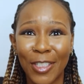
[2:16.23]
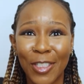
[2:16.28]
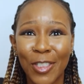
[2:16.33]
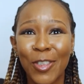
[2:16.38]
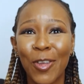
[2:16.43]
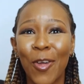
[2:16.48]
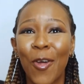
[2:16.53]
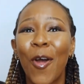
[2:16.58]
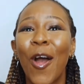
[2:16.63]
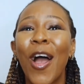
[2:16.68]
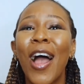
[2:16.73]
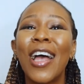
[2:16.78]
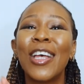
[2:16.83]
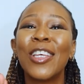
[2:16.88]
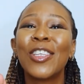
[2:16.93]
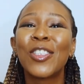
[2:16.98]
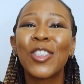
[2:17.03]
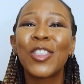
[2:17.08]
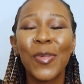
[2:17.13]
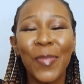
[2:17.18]
So
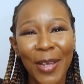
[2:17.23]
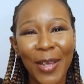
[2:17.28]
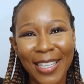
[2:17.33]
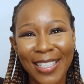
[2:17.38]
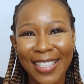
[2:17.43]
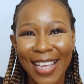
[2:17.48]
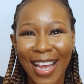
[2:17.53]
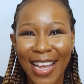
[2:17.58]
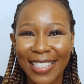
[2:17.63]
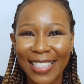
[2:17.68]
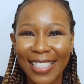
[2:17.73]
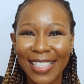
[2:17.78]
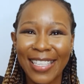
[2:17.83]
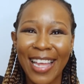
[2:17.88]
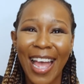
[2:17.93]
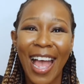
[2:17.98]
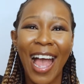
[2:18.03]
super excited,